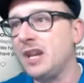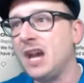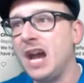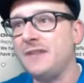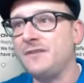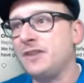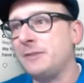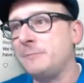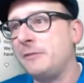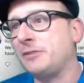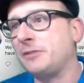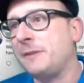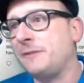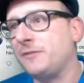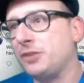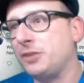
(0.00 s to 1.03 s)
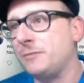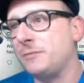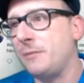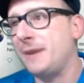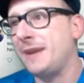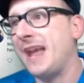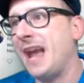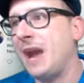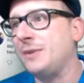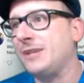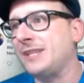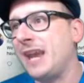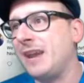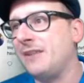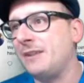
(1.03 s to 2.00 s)
I have nothing but respect for Tony Mowbray and how
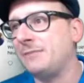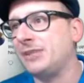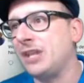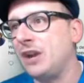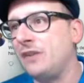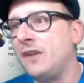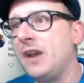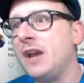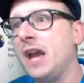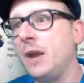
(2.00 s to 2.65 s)
he's carried himself